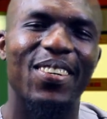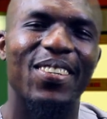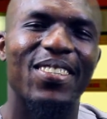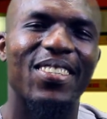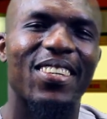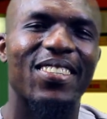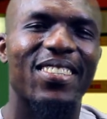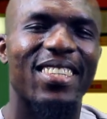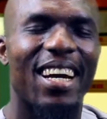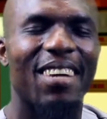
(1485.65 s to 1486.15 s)

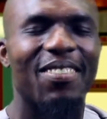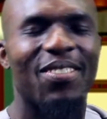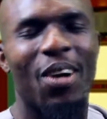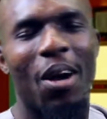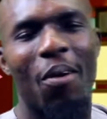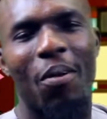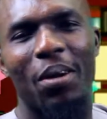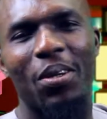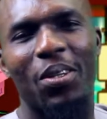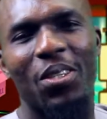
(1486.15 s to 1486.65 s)
Subscribe to
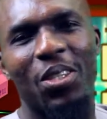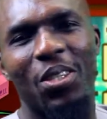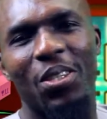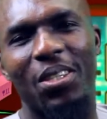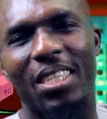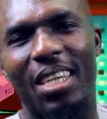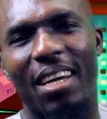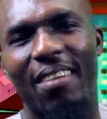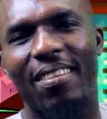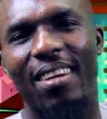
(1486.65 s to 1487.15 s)
our
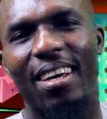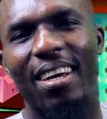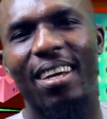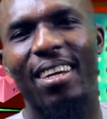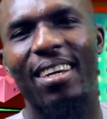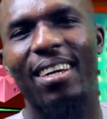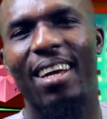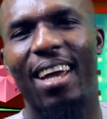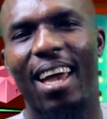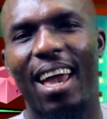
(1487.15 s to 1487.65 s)
YouTube channel,
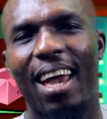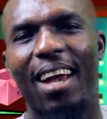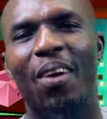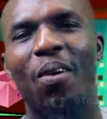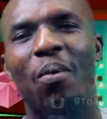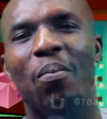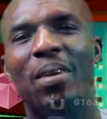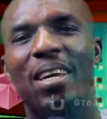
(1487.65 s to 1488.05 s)
and God